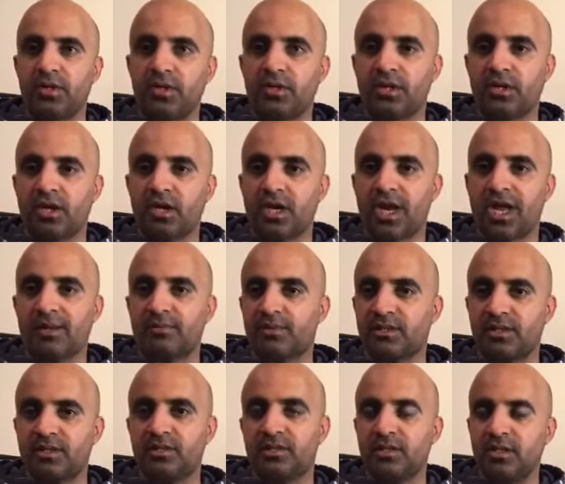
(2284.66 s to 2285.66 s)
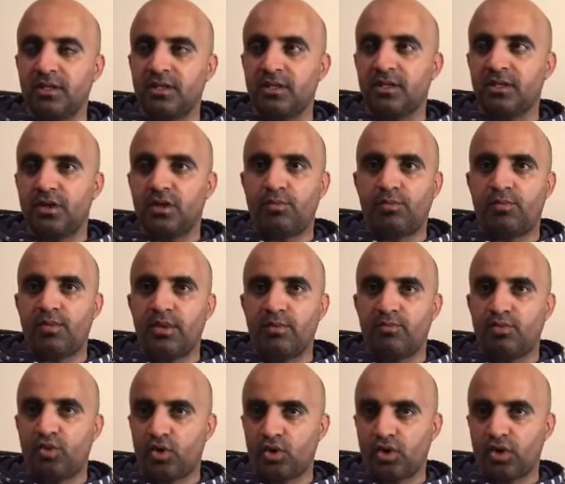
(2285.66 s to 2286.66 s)
going to collapse and, you know, be
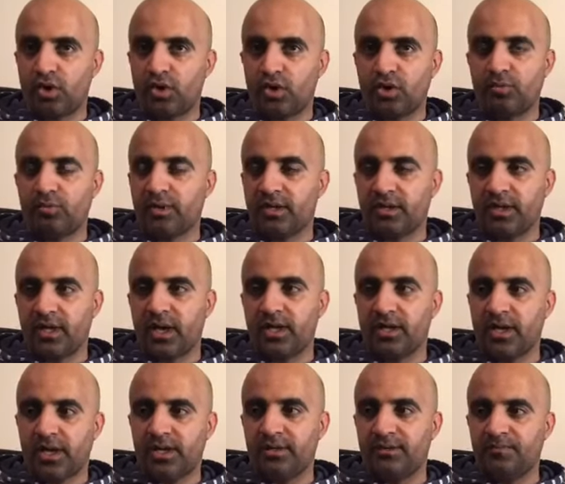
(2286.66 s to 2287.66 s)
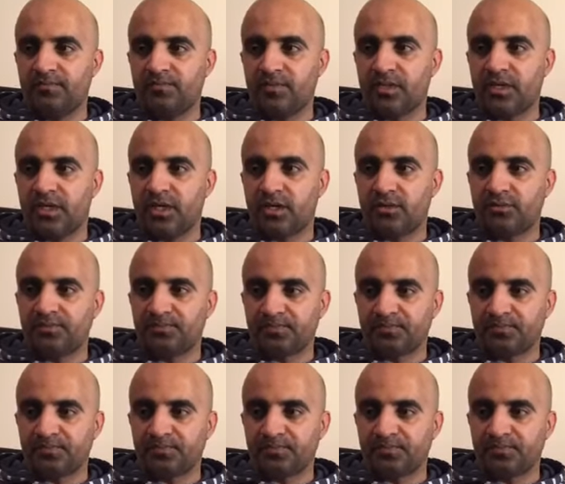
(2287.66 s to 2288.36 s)
broken up, and you know,